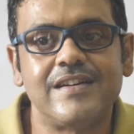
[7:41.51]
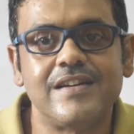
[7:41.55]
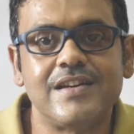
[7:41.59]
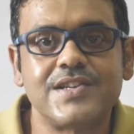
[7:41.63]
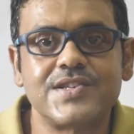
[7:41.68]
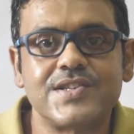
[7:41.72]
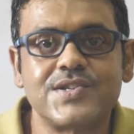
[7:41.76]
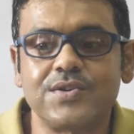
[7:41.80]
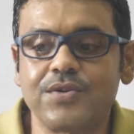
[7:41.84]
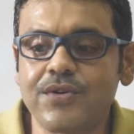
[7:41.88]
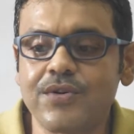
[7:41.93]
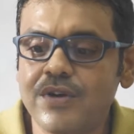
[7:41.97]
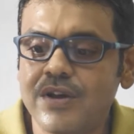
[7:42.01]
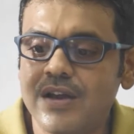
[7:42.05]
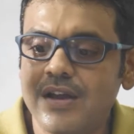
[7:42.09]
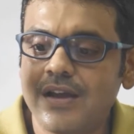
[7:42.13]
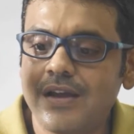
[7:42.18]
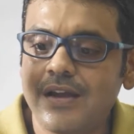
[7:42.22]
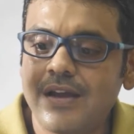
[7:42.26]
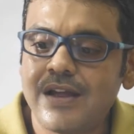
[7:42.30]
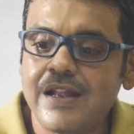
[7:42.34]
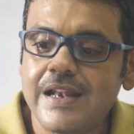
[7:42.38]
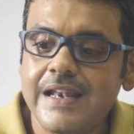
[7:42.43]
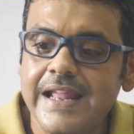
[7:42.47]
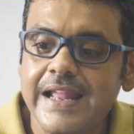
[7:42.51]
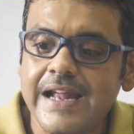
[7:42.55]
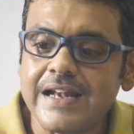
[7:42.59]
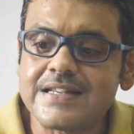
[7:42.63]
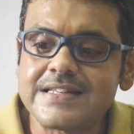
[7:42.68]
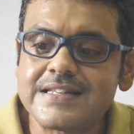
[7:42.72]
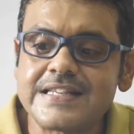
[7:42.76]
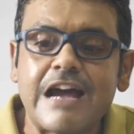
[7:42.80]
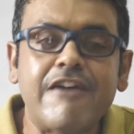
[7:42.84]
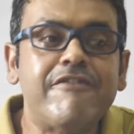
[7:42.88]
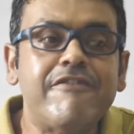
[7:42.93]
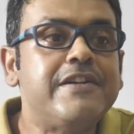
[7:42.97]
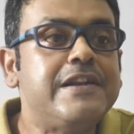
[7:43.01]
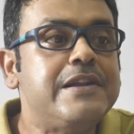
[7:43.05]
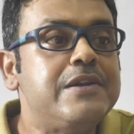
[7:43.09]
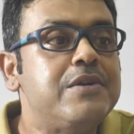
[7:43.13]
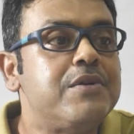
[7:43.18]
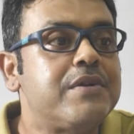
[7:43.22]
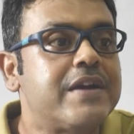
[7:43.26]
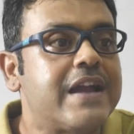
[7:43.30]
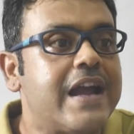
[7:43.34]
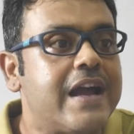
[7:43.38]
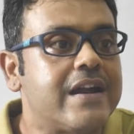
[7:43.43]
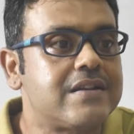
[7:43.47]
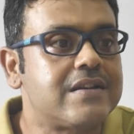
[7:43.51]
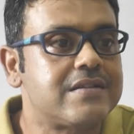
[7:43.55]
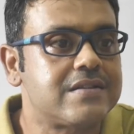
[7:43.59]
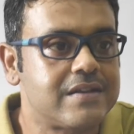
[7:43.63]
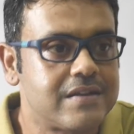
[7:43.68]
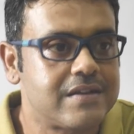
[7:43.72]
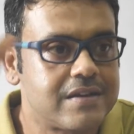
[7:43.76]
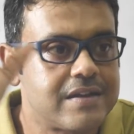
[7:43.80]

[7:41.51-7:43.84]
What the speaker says: So let's have a look at